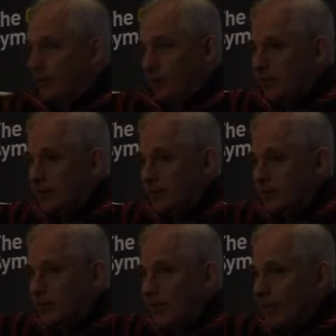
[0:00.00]
in the sort
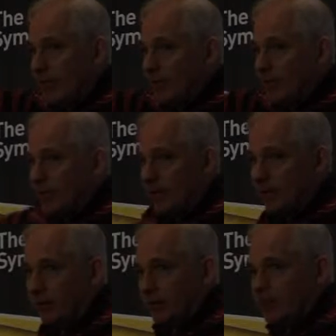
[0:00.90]
of scummy end of
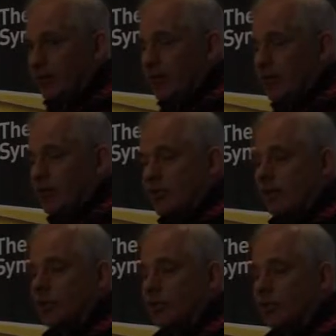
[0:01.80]
town, pretty low
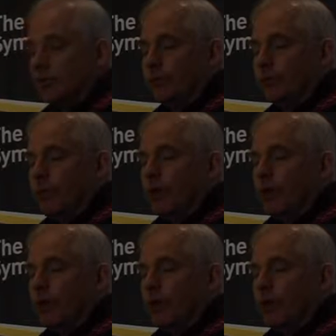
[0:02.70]
status people,